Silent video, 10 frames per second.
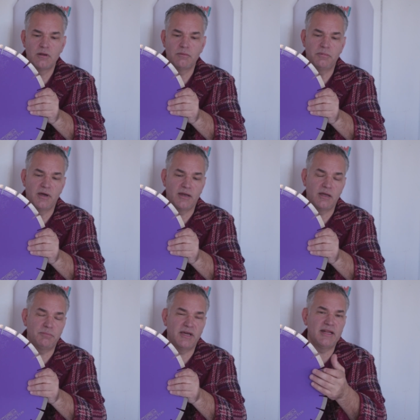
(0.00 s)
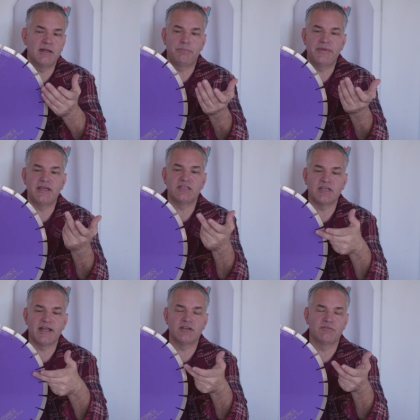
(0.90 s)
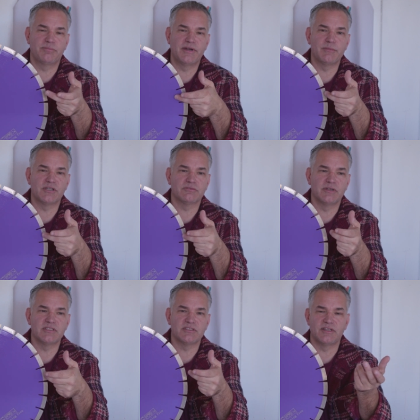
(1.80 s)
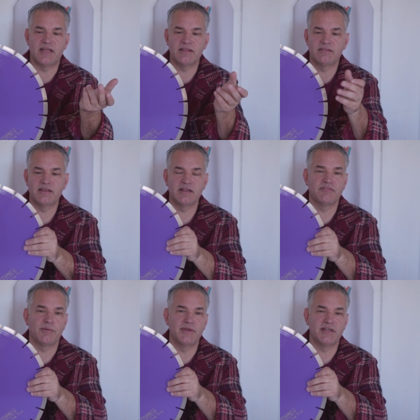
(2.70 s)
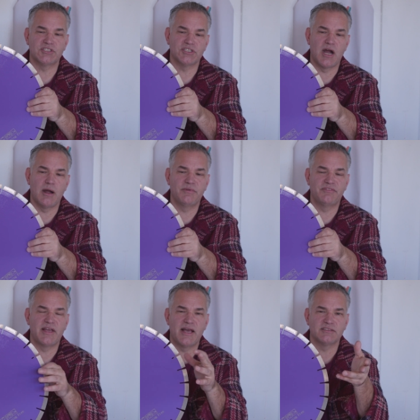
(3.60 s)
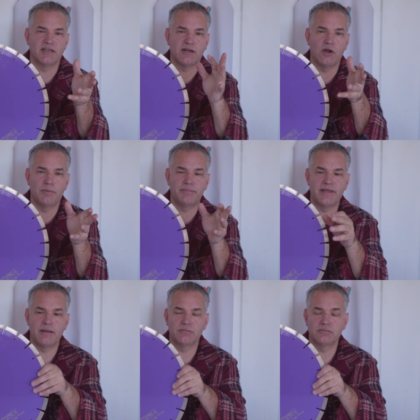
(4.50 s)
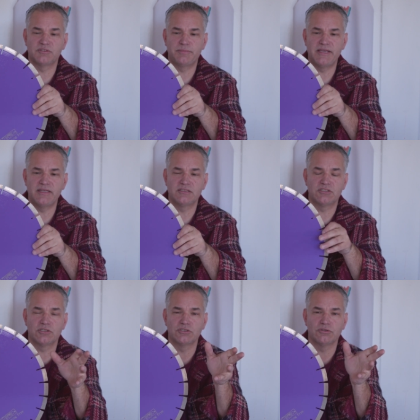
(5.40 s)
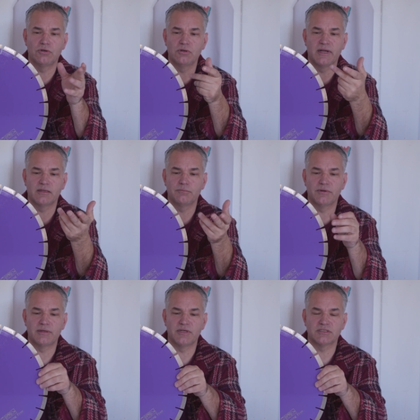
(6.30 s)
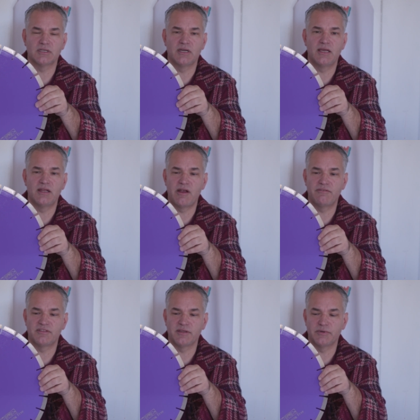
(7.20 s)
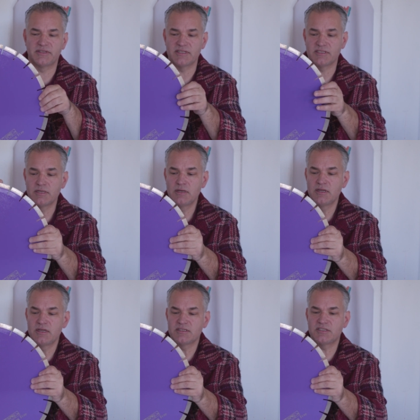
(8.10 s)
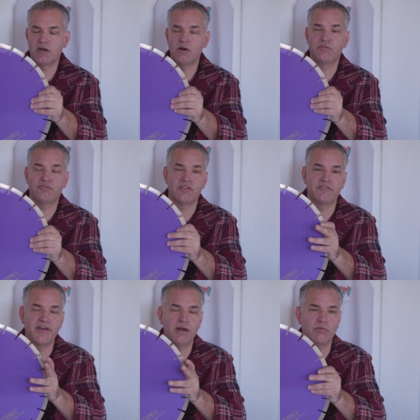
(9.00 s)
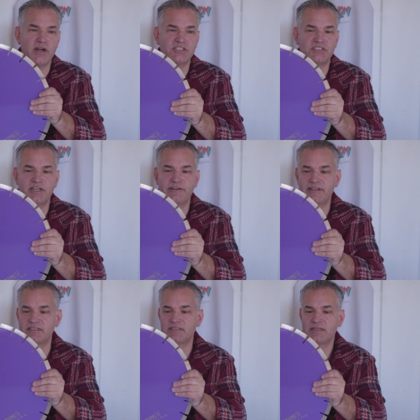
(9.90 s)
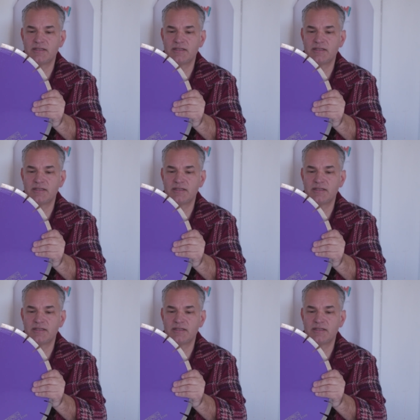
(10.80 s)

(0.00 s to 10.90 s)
But in a pinch, I could pretty much run this on anything. If I'm in a shop, if it has like RPM speed control, I could pretty much cut everything with this. So for the Venom Rush series,